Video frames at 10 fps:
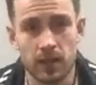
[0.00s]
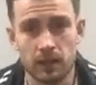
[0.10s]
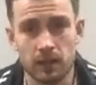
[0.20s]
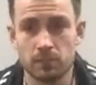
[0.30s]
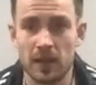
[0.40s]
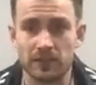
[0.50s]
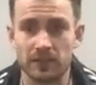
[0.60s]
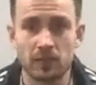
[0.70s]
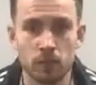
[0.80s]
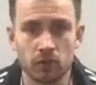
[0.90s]
It's massive to
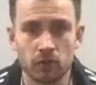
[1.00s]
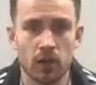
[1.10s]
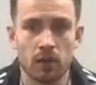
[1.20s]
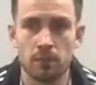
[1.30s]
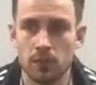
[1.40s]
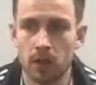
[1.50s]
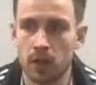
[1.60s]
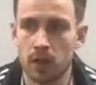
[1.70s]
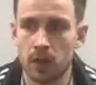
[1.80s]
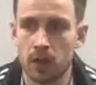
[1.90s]
be you.
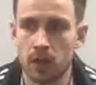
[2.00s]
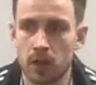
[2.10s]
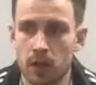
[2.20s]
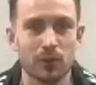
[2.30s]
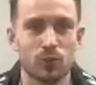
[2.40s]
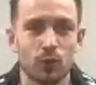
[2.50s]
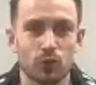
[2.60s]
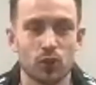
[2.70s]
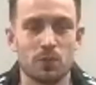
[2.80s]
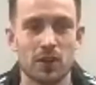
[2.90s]
Um, obviously you don't want to
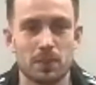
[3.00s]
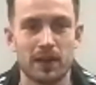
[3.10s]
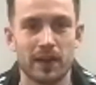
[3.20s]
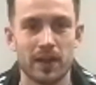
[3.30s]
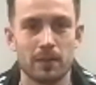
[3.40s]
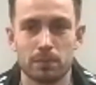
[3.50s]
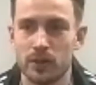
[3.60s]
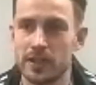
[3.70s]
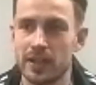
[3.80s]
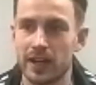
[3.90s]
talk too much about it
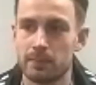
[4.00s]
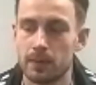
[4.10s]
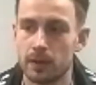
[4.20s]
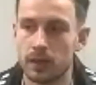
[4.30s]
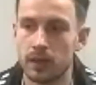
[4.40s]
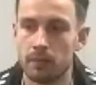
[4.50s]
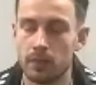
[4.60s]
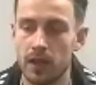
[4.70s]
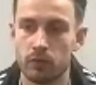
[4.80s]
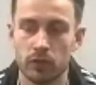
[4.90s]
pre-game.
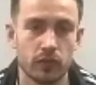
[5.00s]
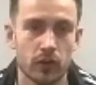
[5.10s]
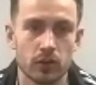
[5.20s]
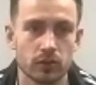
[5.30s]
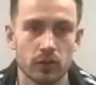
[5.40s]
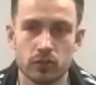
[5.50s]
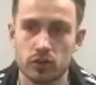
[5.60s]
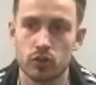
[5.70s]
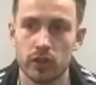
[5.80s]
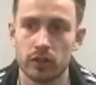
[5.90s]
Um, everyone's focused on
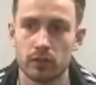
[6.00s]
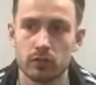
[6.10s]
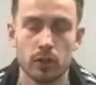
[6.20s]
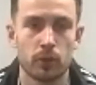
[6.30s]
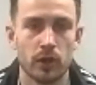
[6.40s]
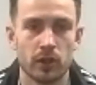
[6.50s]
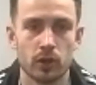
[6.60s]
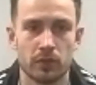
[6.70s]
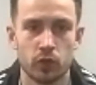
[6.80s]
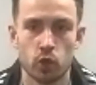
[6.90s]
just trying to trying to put in a
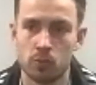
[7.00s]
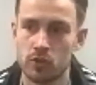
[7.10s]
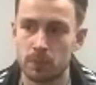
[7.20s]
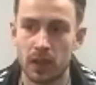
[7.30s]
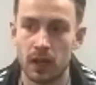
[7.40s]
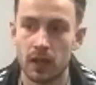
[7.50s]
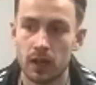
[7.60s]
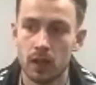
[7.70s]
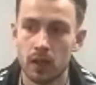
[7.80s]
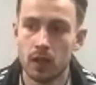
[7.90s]
good performance, but
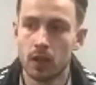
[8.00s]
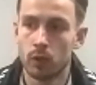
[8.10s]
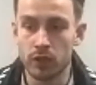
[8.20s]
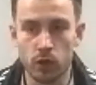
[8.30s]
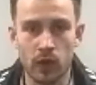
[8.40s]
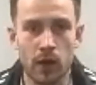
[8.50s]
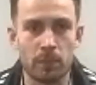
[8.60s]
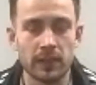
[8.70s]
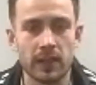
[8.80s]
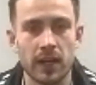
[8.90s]
we knew how
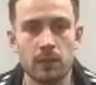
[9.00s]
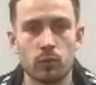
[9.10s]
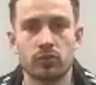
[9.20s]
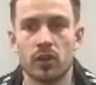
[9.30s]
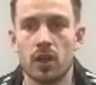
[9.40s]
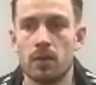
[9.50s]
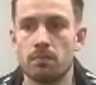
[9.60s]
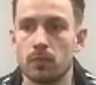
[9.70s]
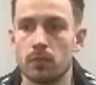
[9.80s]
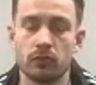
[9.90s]
big the game was.
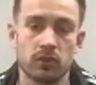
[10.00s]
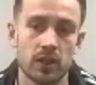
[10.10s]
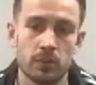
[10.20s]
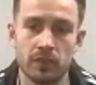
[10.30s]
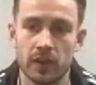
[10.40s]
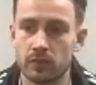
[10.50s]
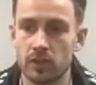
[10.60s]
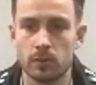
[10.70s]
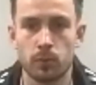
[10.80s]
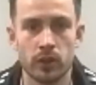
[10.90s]
Um, obviously, we've had
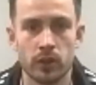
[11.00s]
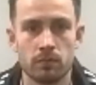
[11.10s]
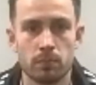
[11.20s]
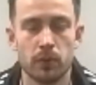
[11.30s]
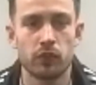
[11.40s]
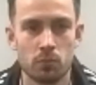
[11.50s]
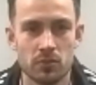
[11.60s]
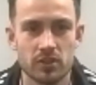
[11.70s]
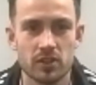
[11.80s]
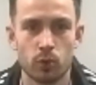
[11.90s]
disappointing
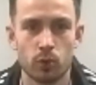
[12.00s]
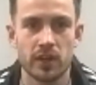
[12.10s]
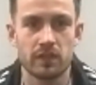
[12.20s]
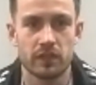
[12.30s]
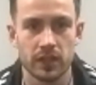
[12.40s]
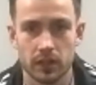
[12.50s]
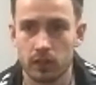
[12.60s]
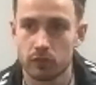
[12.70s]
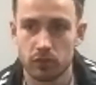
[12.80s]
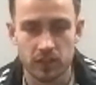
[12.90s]
performances more than anything,
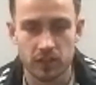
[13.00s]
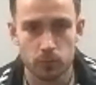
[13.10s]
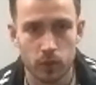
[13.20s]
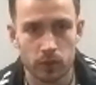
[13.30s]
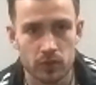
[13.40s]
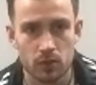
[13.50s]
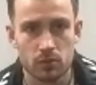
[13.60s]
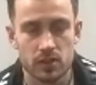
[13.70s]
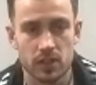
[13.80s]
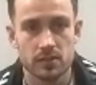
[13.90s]
and obviously disappointing
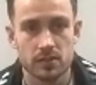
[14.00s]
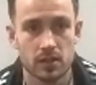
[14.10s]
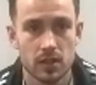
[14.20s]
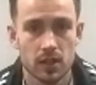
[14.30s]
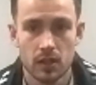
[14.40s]
results against